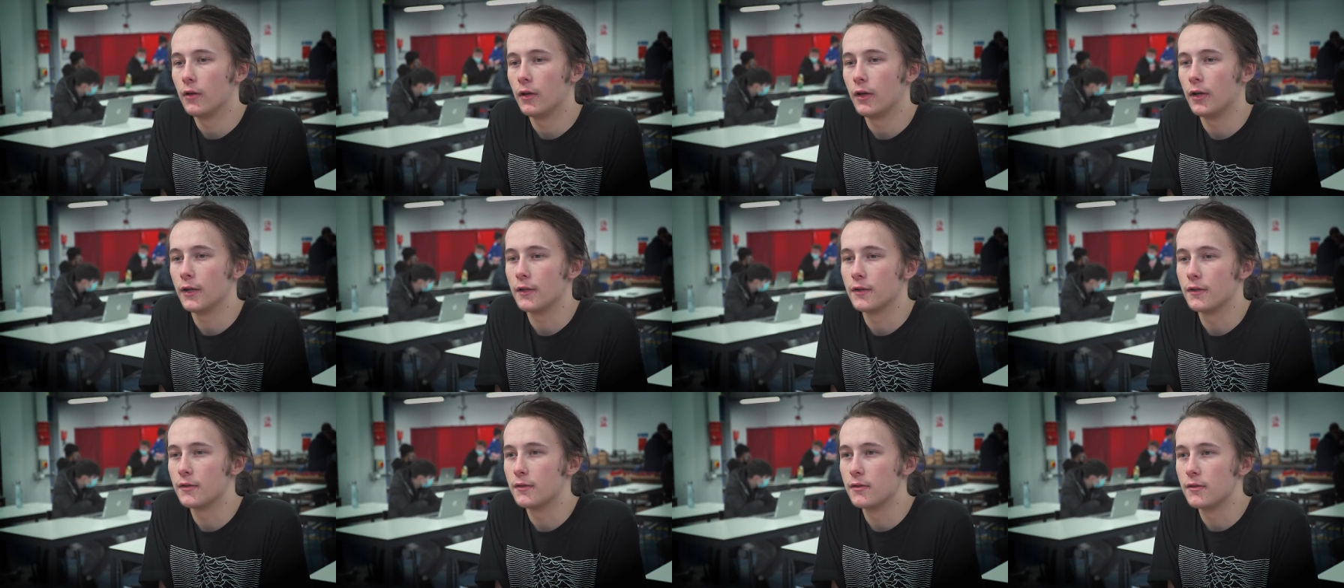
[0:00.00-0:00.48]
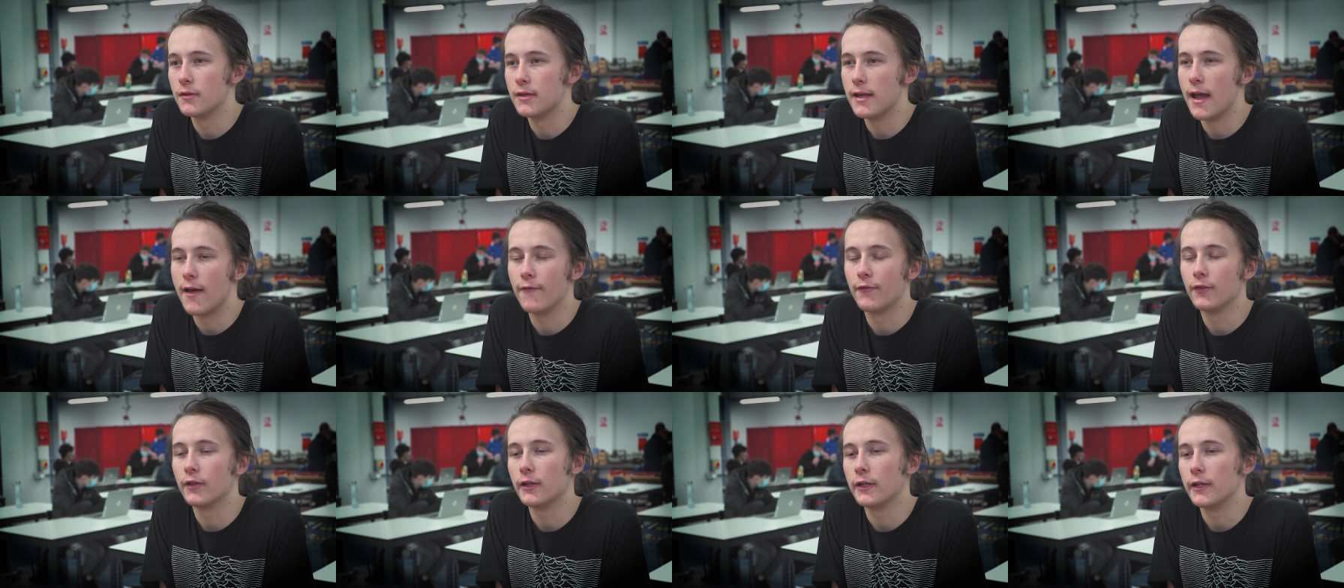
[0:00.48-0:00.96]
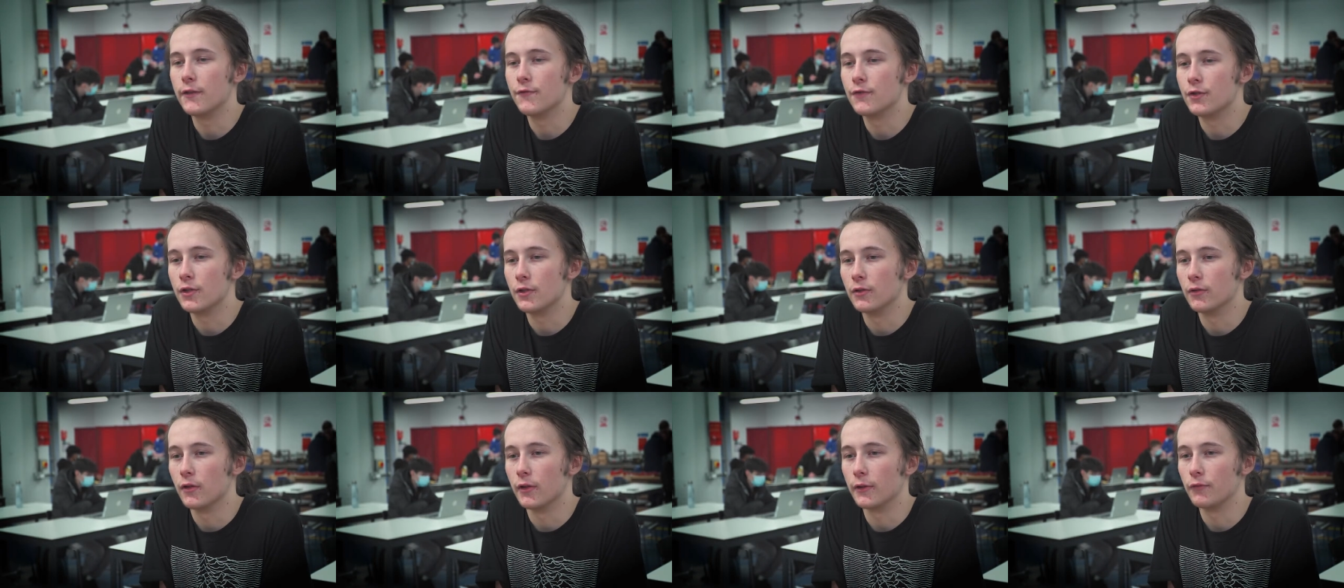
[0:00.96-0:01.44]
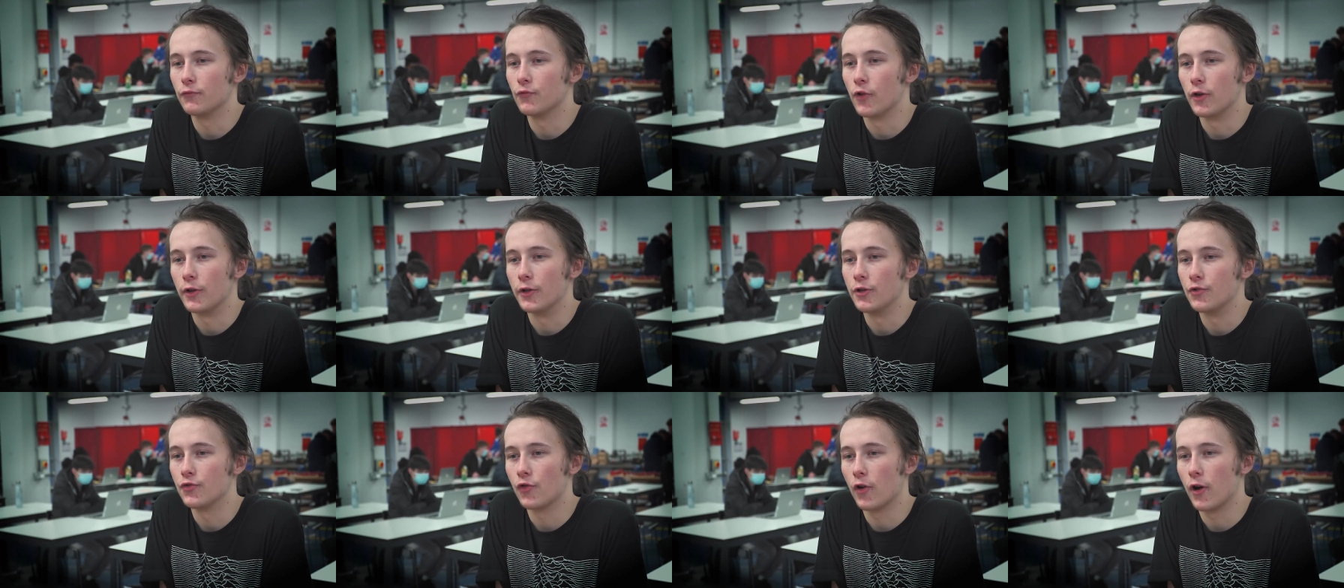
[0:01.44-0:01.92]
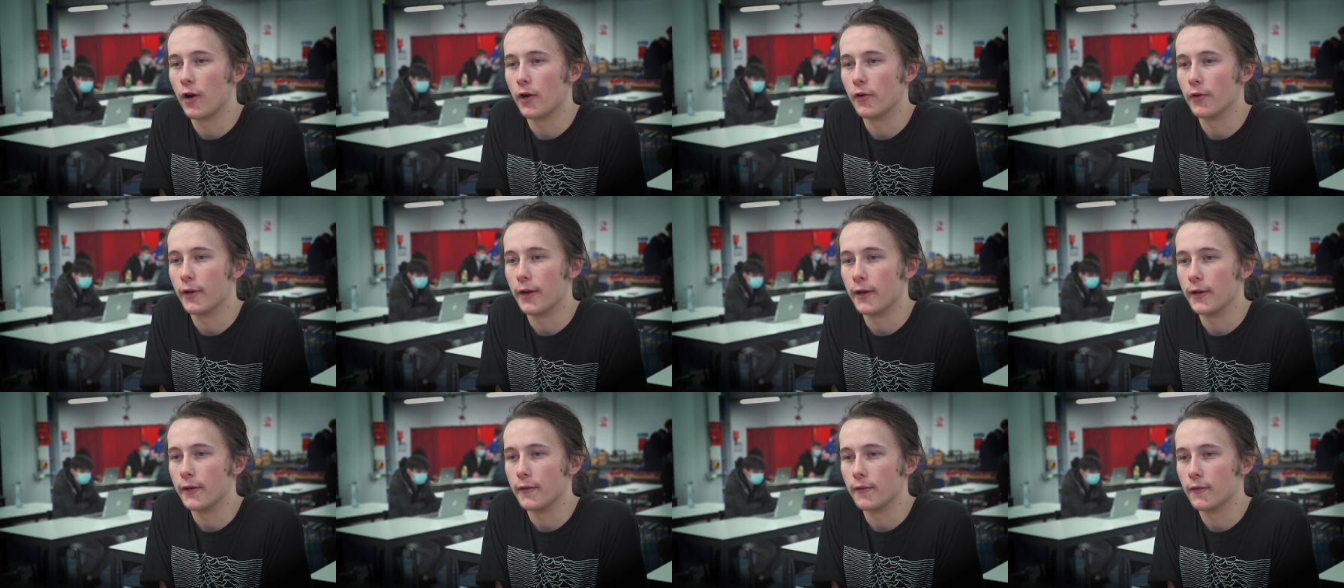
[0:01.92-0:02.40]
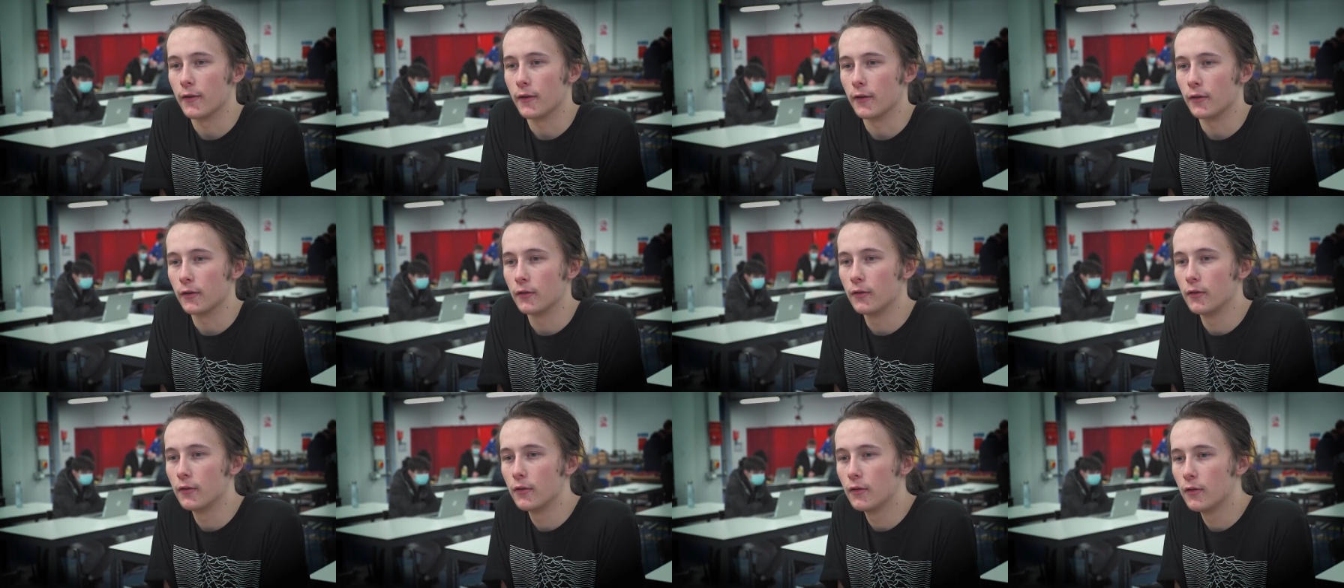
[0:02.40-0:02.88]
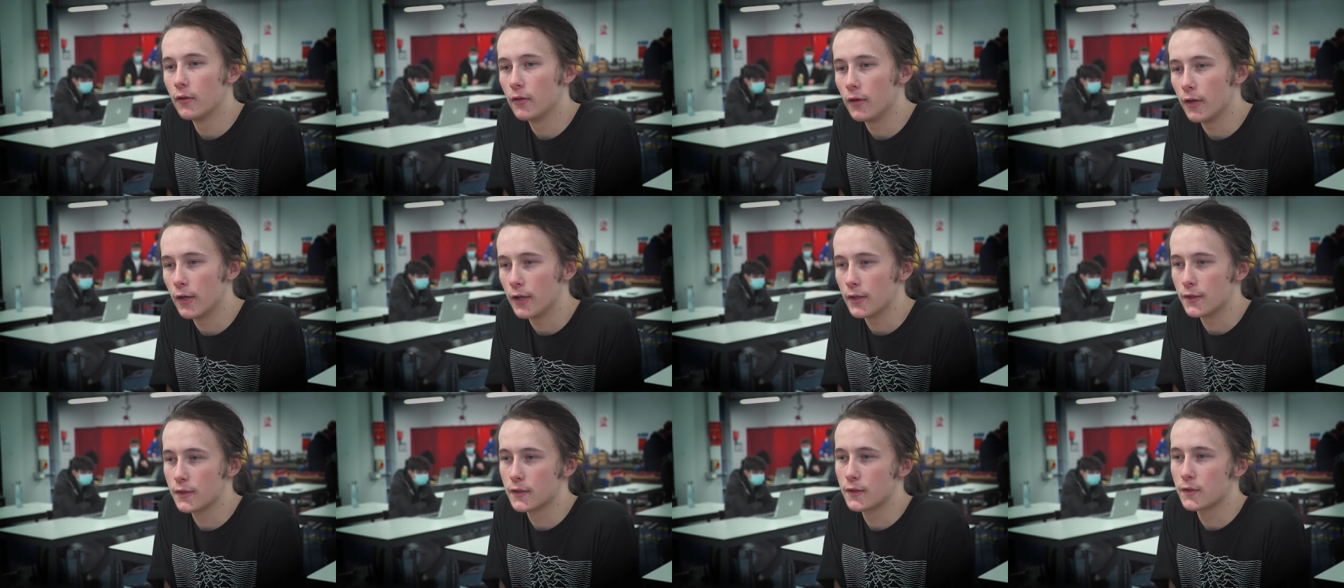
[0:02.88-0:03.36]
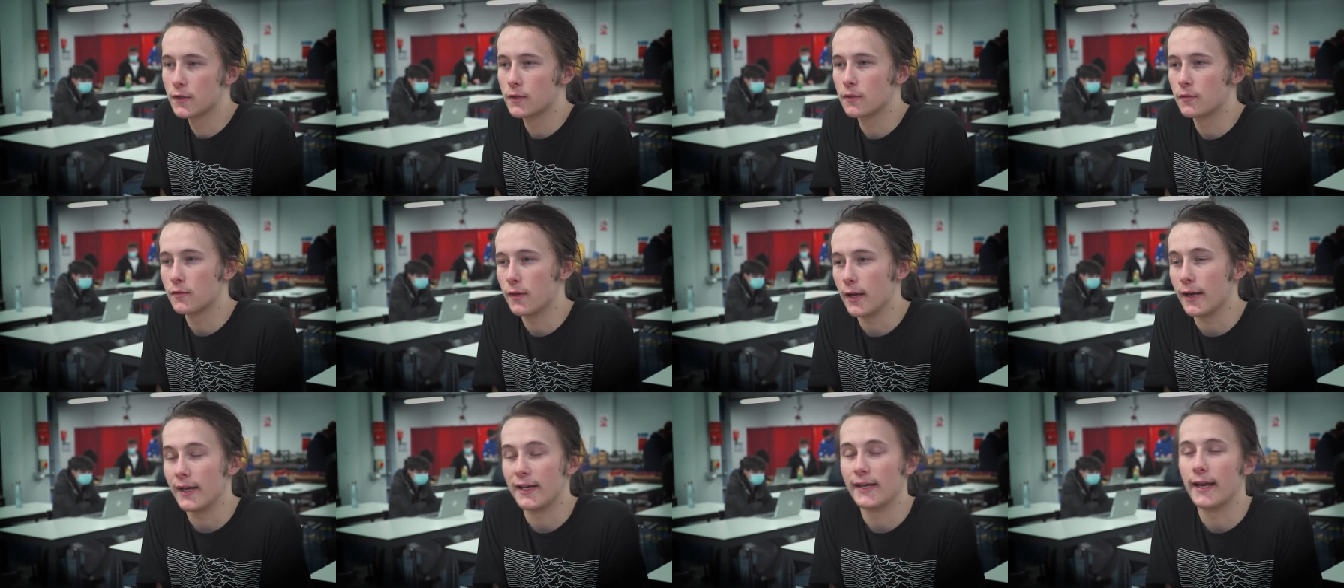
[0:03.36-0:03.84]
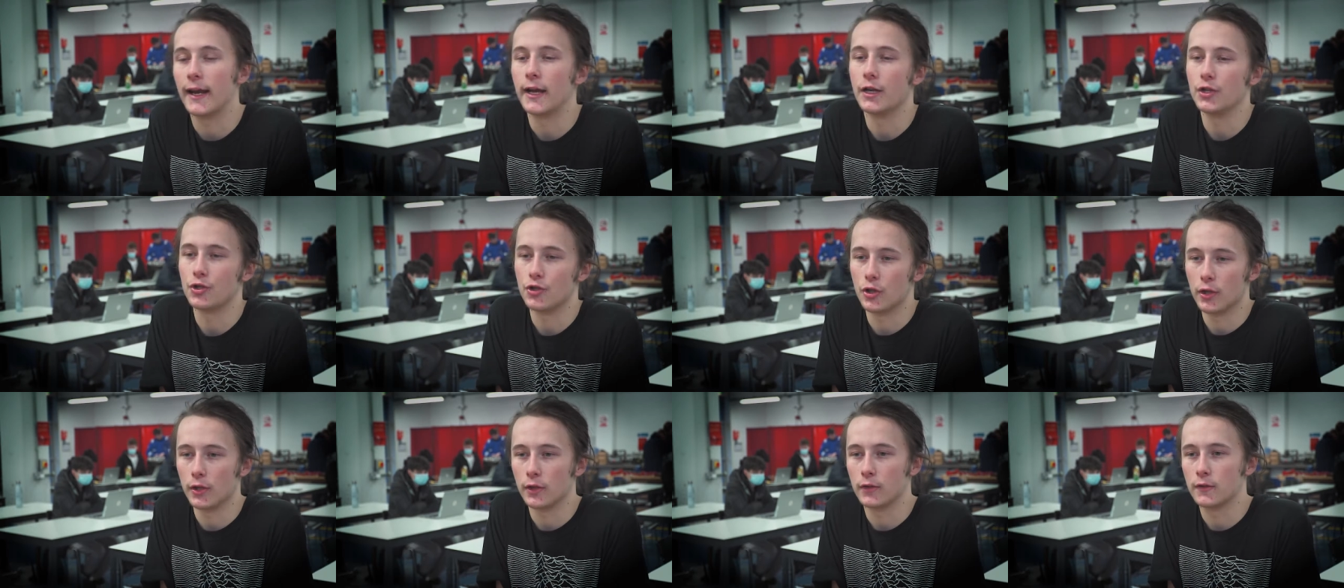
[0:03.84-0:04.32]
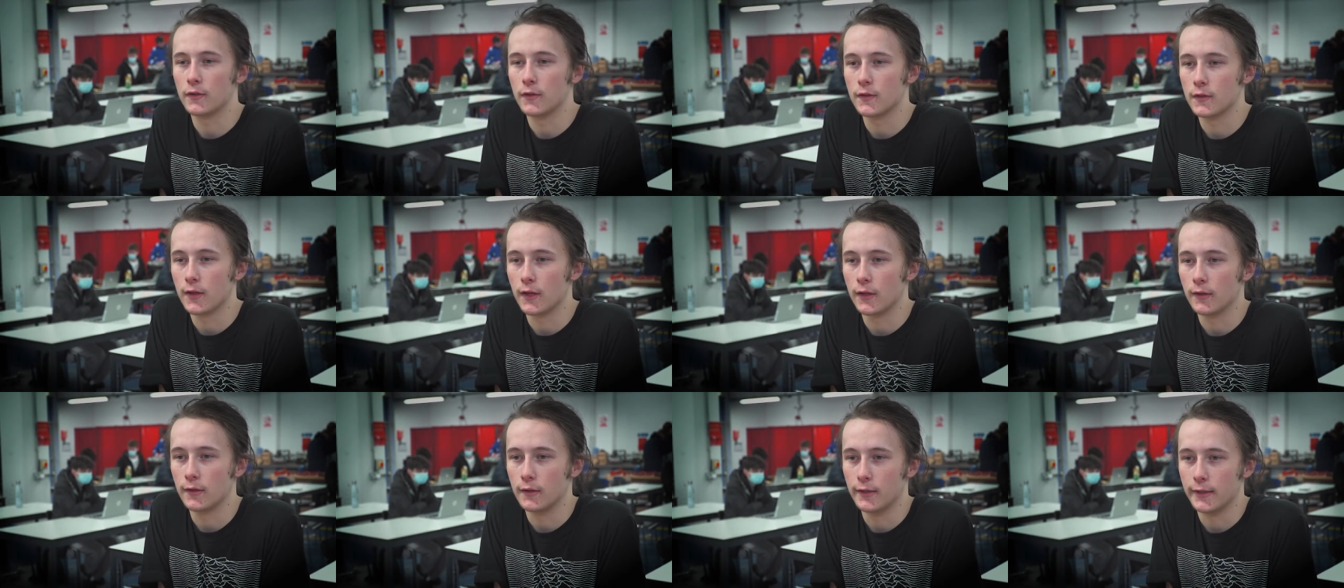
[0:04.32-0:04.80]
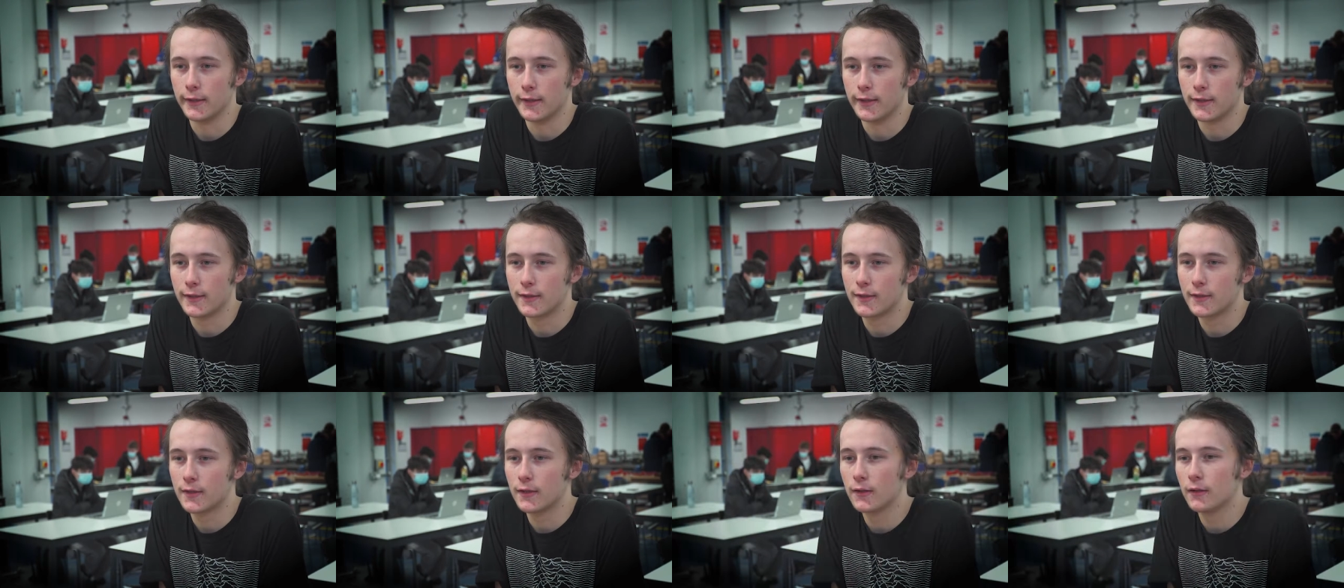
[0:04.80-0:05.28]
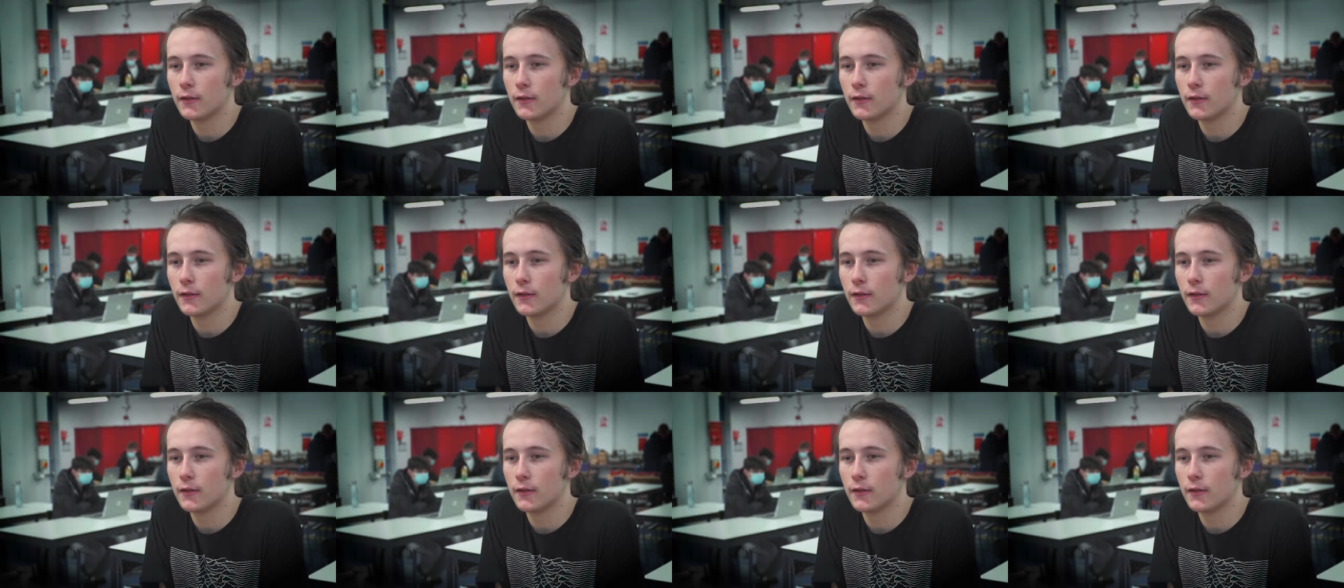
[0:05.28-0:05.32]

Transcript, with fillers: It never leaves you like running dry on anything. It's engaging to say the least.